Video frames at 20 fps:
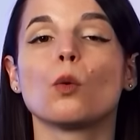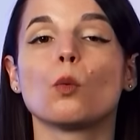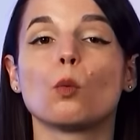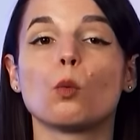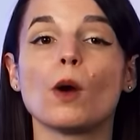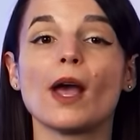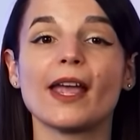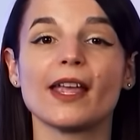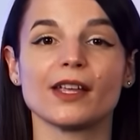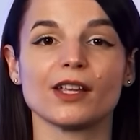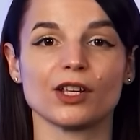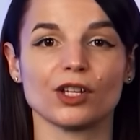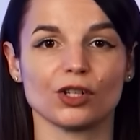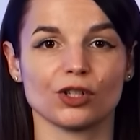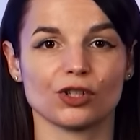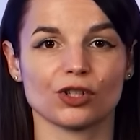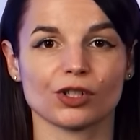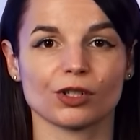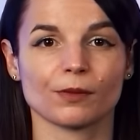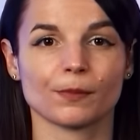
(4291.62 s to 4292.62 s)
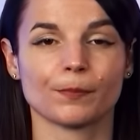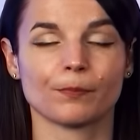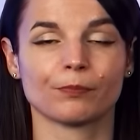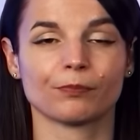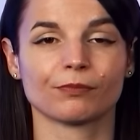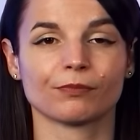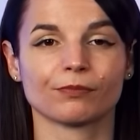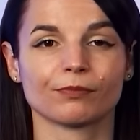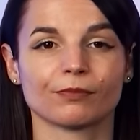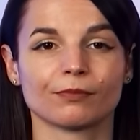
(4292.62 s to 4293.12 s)
Wage.
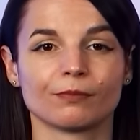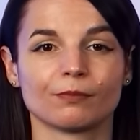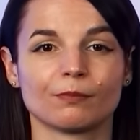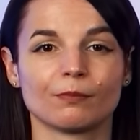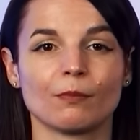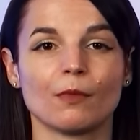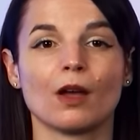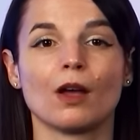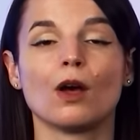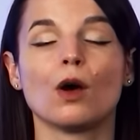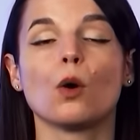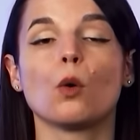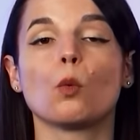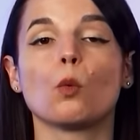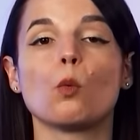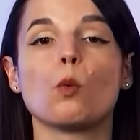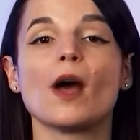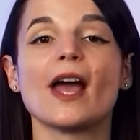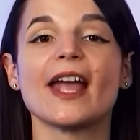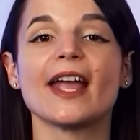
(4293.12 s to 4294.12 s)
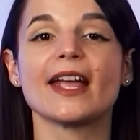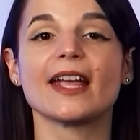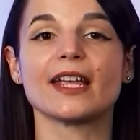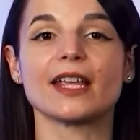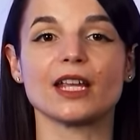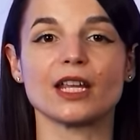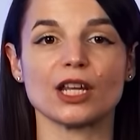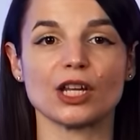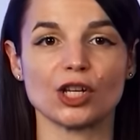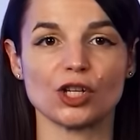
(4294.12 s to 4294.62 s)

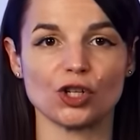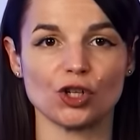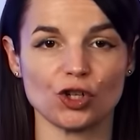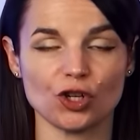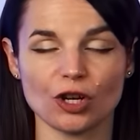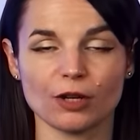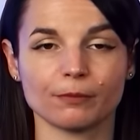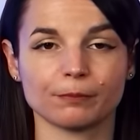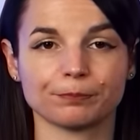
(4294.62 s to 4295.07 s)
Wage.